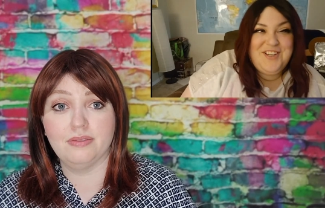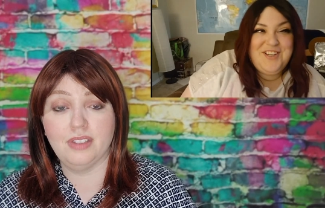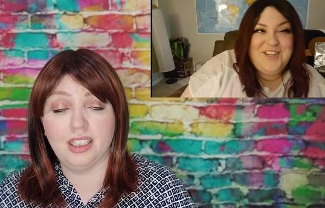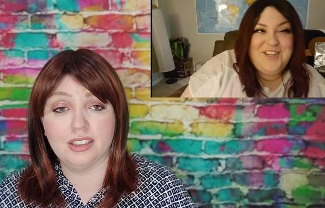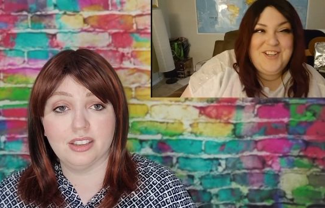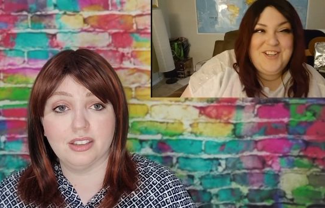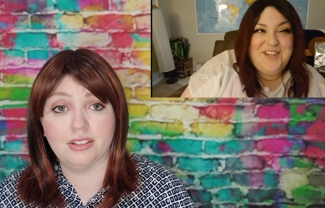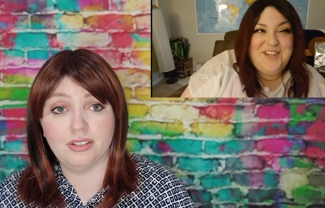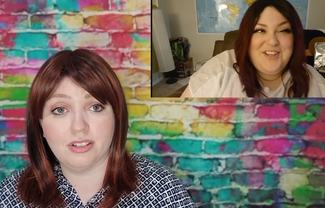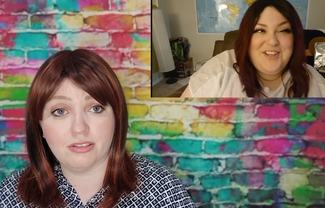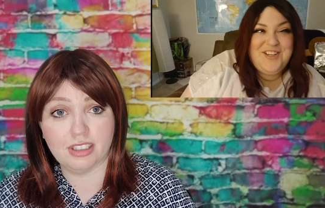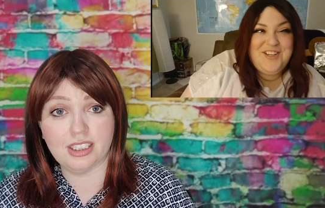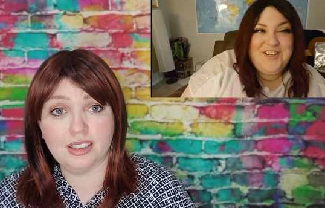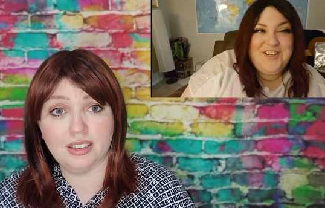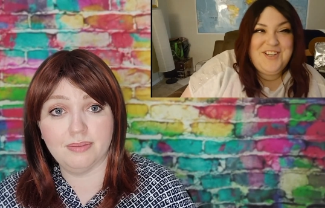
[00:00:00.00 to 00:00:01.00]
Speaker 1: as a
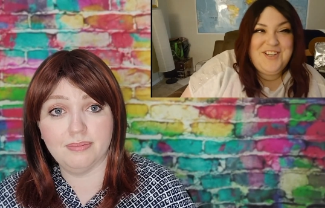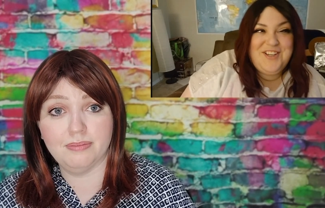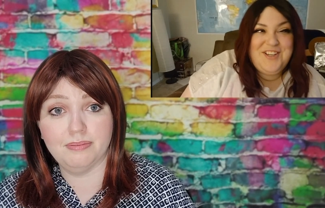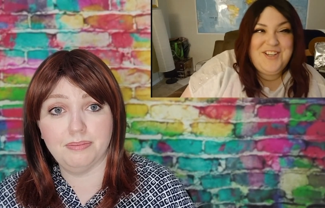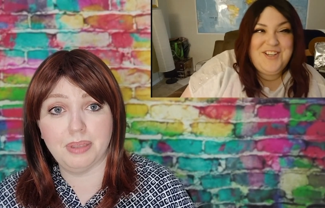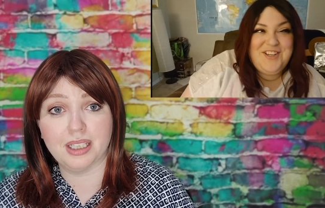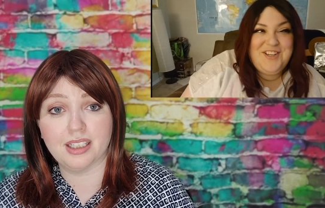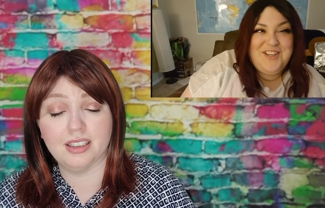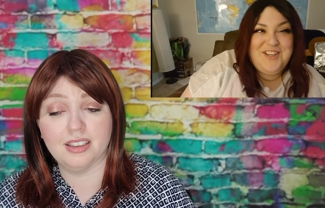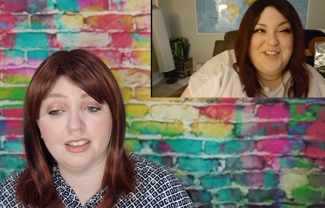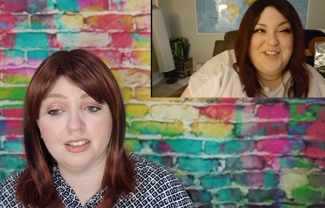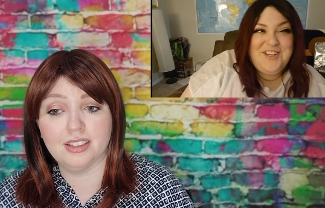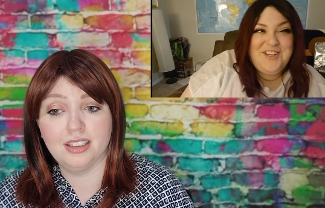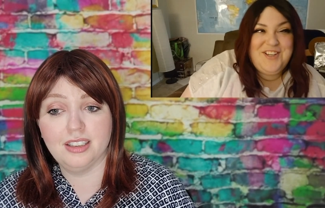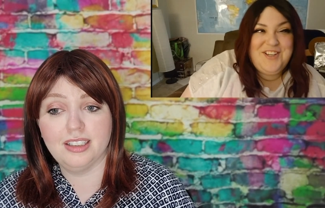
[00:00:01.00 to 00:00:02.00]
threesome
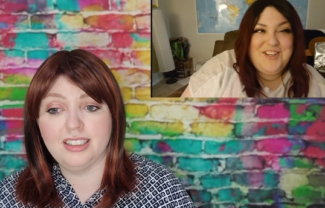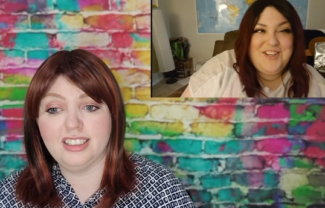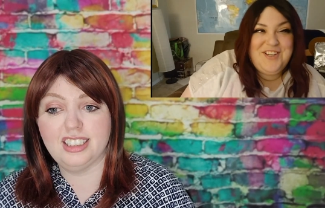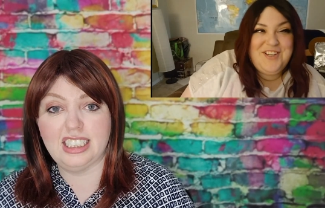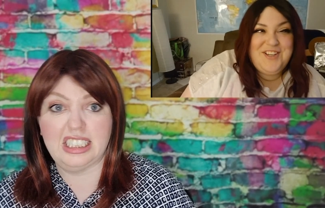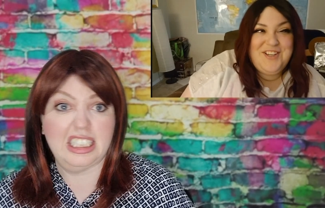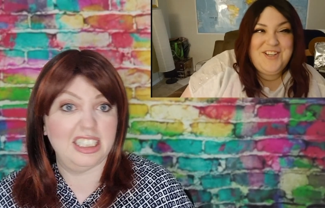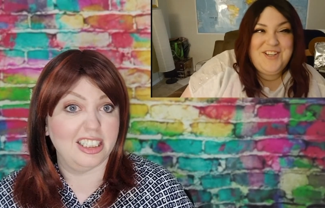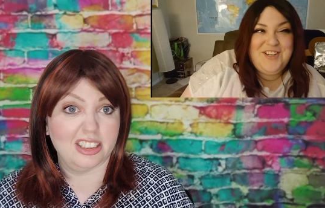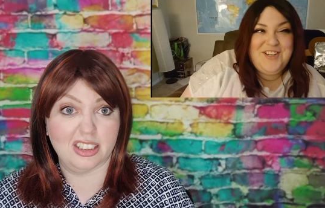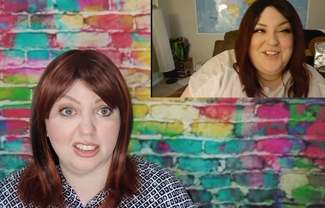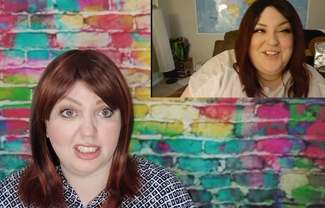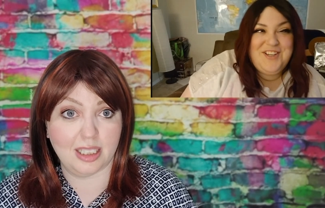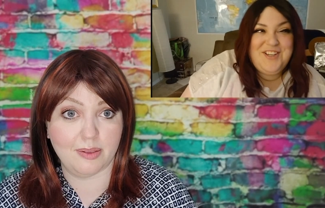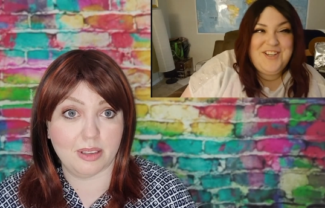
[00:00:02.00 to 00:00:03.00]
because Dee Dee
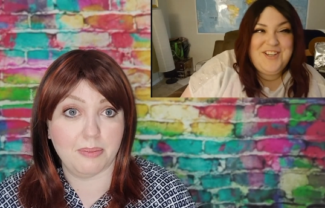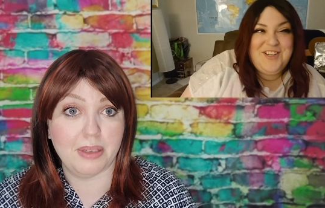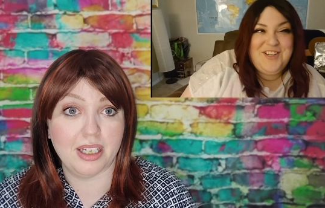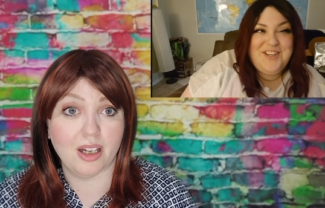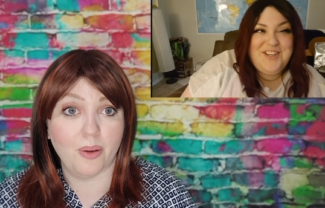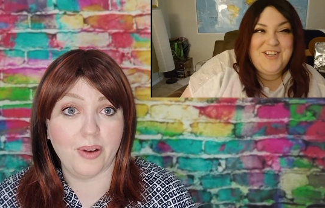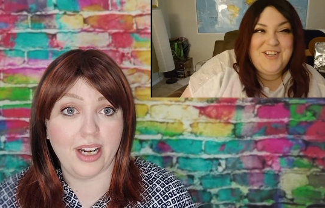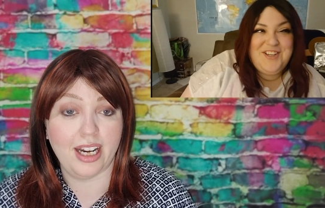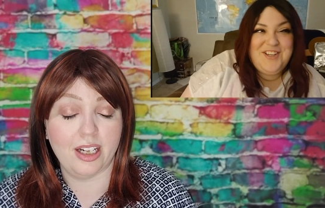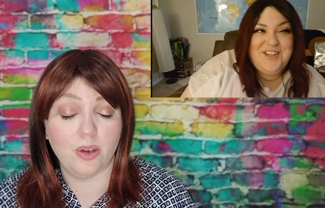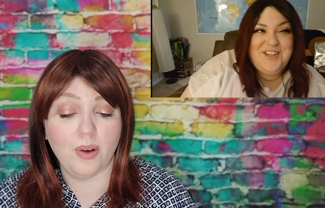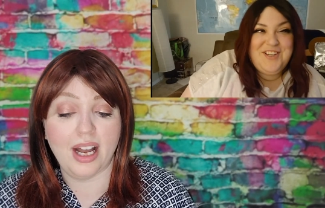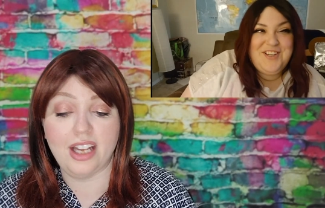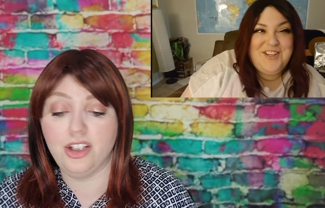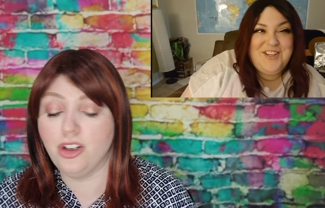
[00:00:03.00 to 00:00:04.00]
doesn't seem to be going anywhere.